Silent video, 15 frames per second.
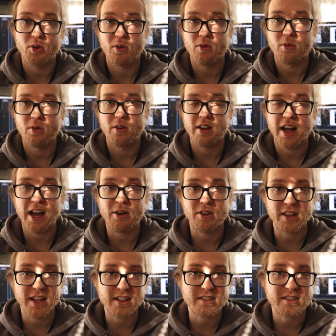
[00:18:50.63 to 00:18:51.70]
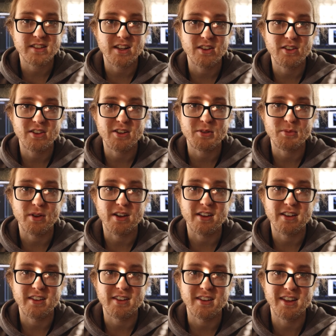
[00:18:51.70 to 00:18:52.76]
know how it lasted that long,
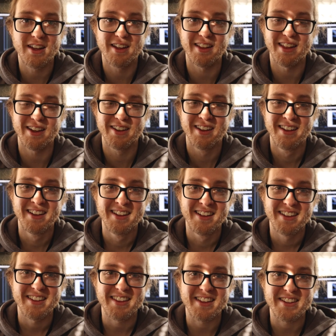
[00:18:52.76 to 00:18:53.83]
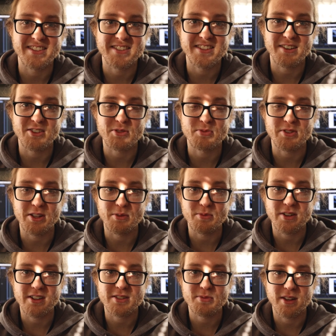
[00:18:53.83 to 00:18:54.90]
but I was pretty
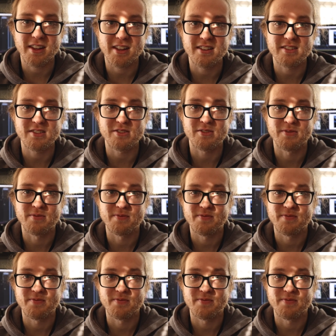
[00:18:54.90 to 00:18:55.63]
impressed by that too.